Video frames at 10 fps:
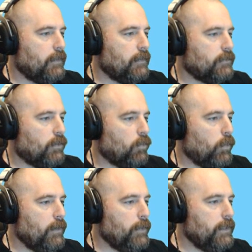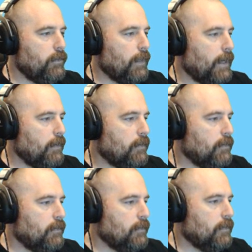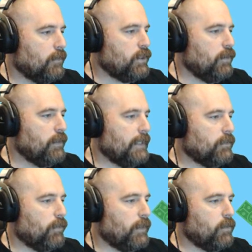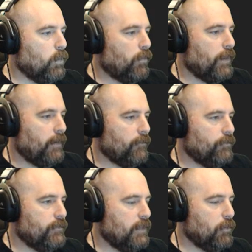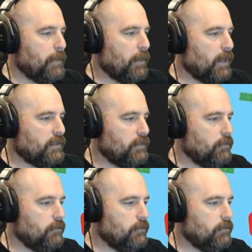So the way we do that, I'll show you guys a really cool thing. Everybody watching?